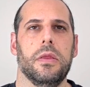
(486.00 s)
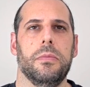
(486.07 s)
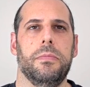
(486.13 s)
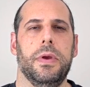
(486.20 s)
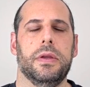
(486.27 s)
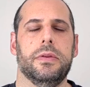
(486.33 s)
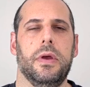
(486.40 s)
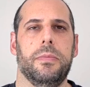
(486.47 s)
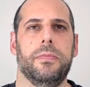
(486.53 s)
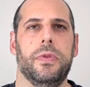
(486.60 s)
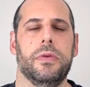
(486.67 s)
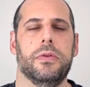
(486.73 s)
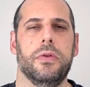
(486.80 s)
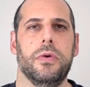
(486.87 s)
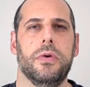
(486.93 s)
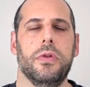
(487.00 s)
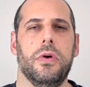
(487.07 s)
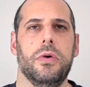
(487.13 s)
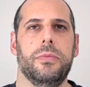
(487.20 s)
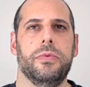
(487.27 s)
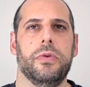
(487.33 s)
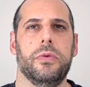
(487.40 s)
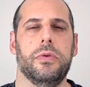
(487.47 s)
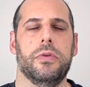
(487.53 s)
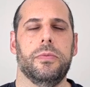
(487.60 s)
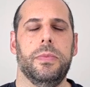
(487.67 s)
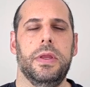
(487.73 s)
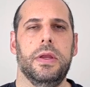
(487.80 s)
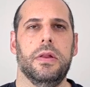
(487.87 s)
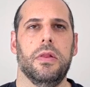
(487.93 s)
picked up the snow globe, so to
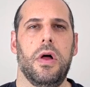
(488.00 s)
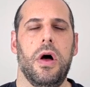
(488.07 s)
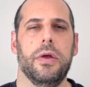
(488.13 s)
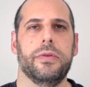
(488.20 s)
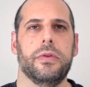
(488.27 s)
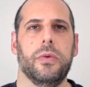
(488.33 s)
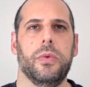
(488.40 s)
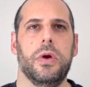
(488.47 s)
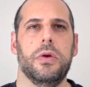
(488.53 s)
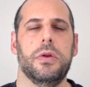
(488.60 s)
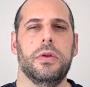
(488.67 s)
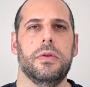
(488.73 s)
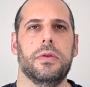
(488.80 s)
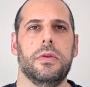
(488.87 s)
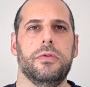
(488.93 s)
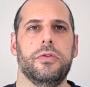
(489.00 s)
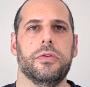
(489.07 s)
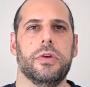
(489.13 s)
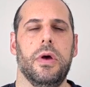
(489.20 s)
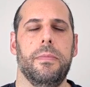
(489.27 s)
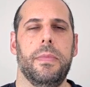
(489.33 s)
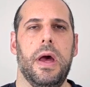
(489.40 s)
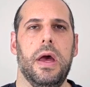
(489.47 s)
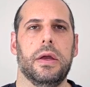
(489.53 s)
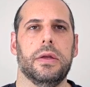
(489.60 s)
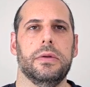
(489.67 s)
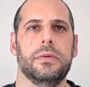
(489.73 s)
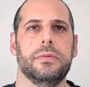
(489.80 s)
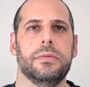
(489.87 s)
speak, lost awareness, and just come back.